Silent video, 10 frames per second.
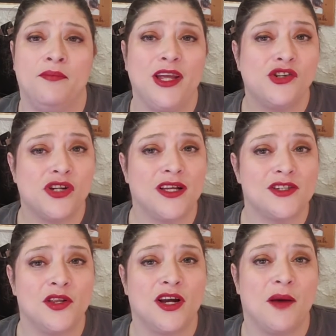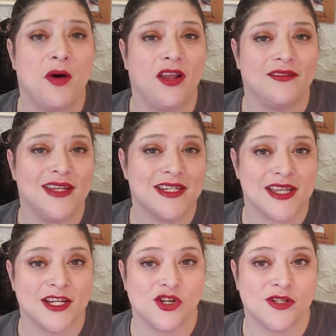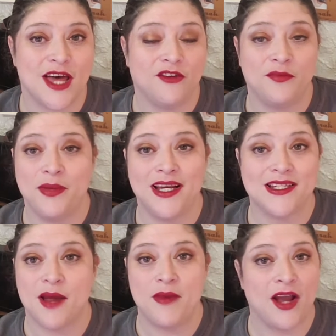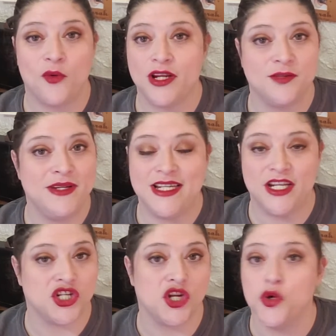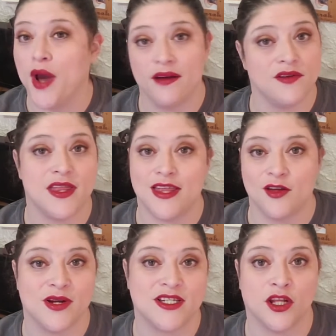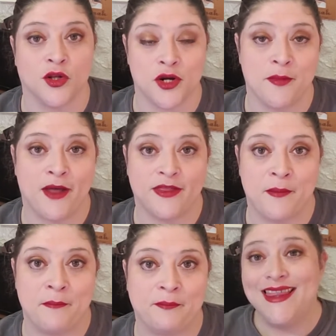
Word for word: but you should also look up all of these things yourself because I'm not going to be teaching you everything there is to learn about them.